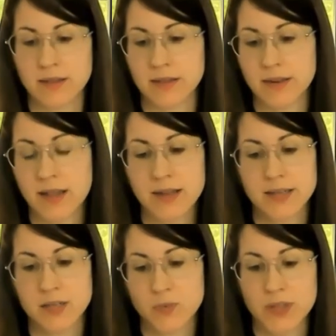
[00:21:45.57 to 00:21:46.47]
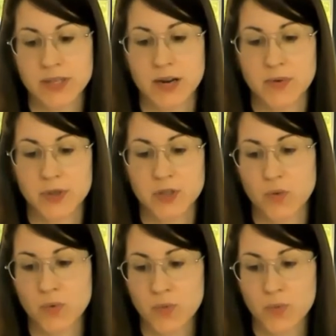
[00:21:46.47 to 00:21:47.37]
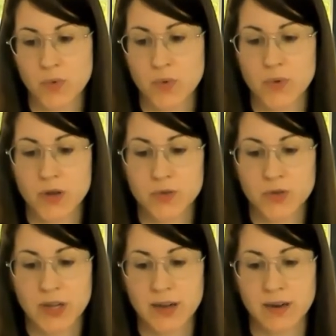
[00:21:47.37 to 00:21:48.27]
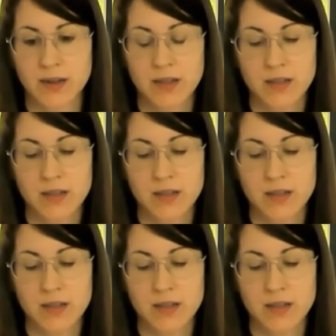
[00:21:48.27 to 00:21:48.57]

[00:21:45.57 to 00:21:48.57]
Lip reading: analysis with a survey, so we will use some